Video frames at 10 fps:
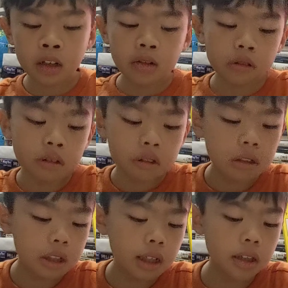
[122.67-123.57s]
out
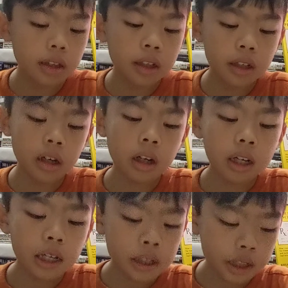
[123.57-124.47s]
in here
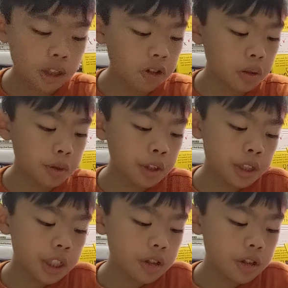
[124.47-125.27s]
that our ability